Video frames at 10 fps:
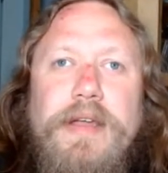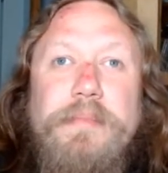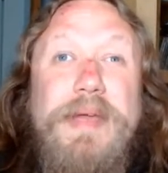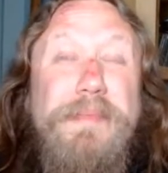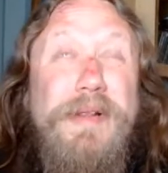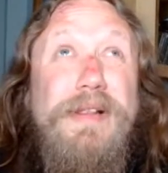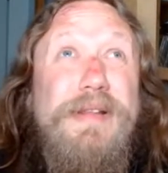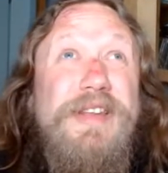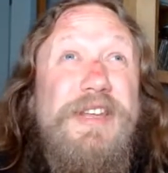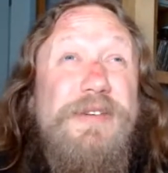
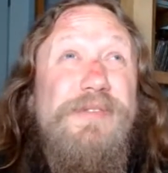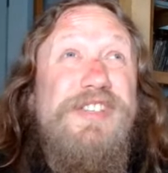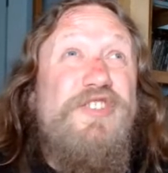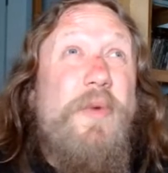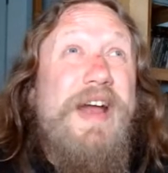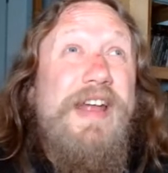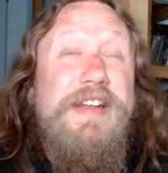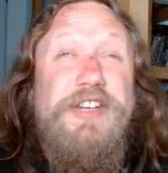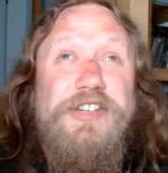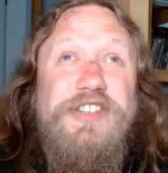people use
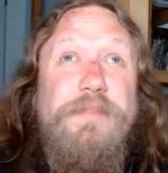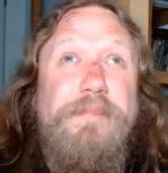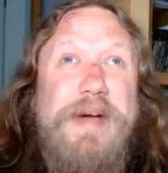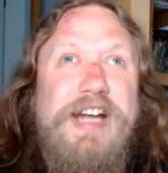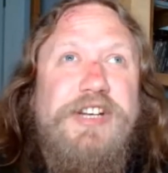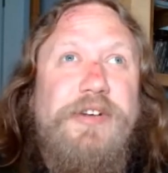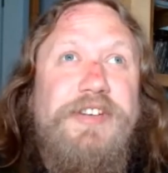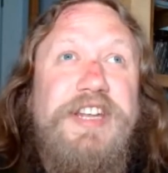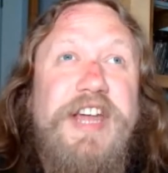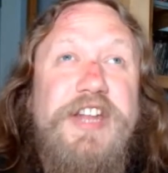Twilight just to bash on
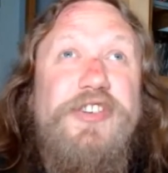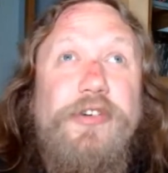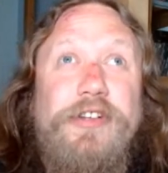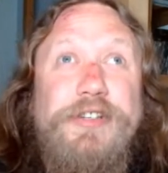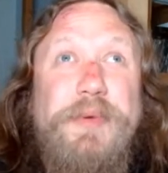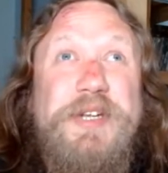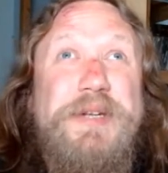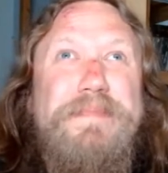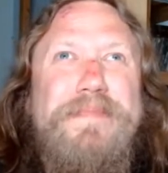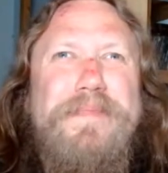teenage girls, which,